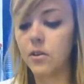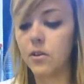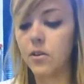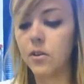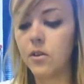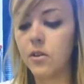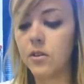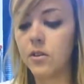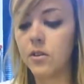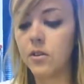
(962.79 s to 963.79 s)
what I was doing,
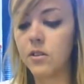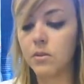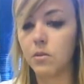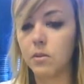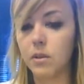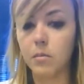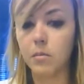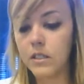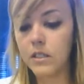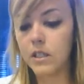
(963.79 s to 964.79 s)
but all I did
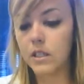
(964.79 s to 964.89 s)
was